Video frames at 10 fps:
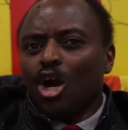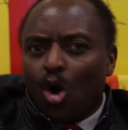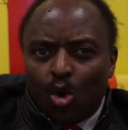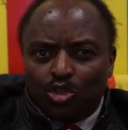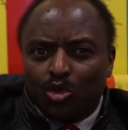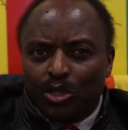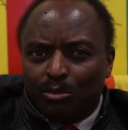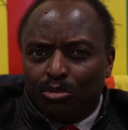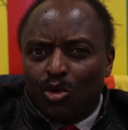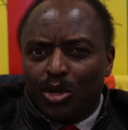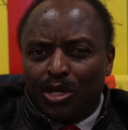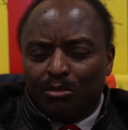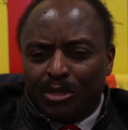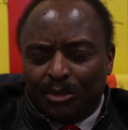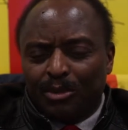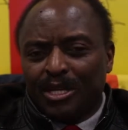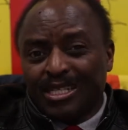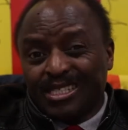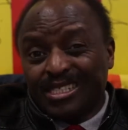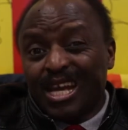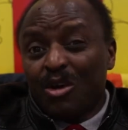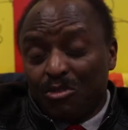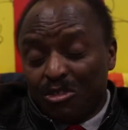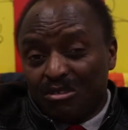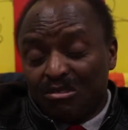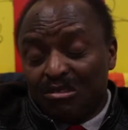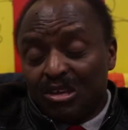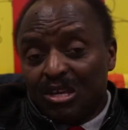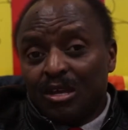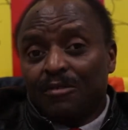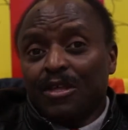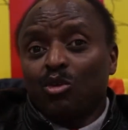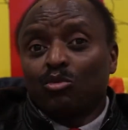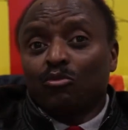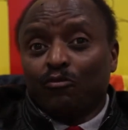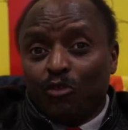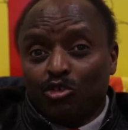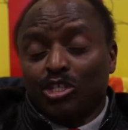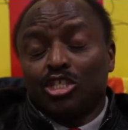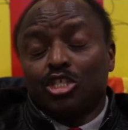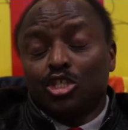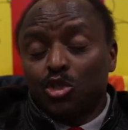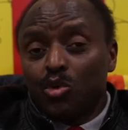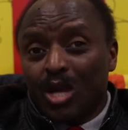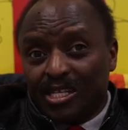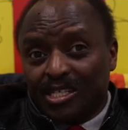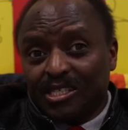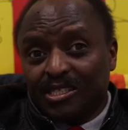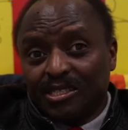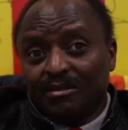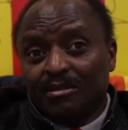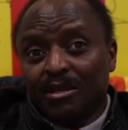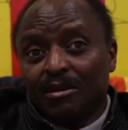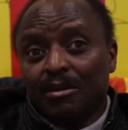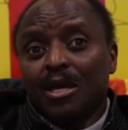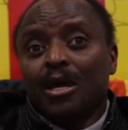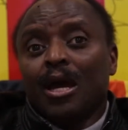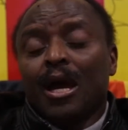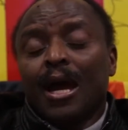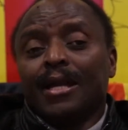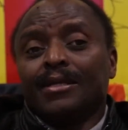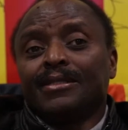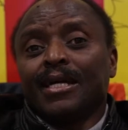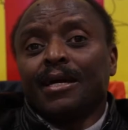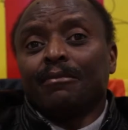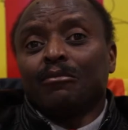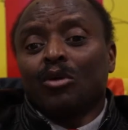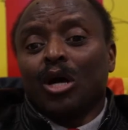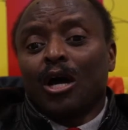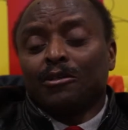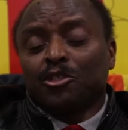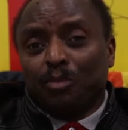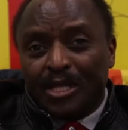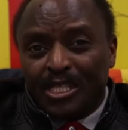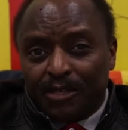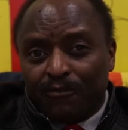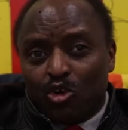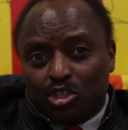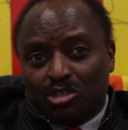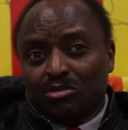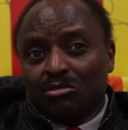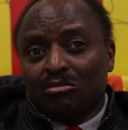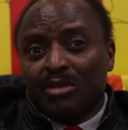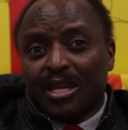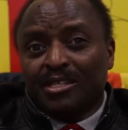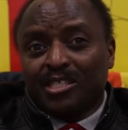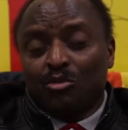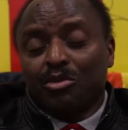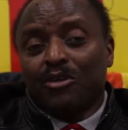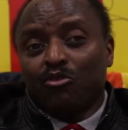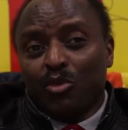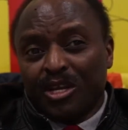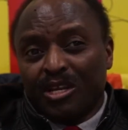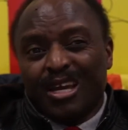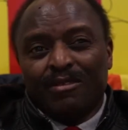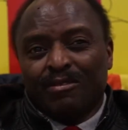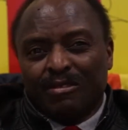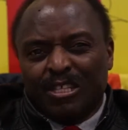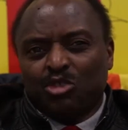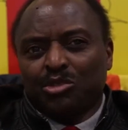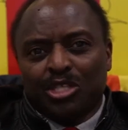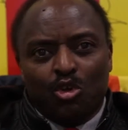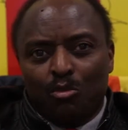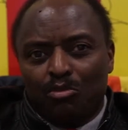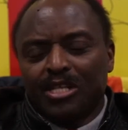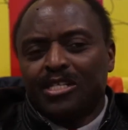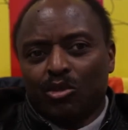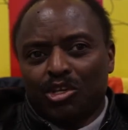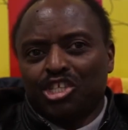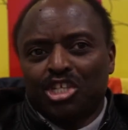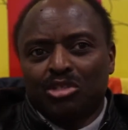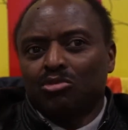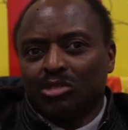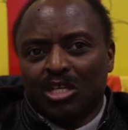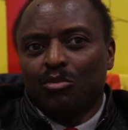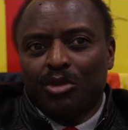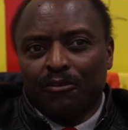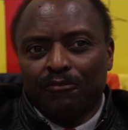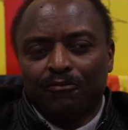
Also in Blue, Matebela and South, they fielded 2 candidates and splitting the vote, making ZANU-PF win. This was a complete donation to ZANU-PF.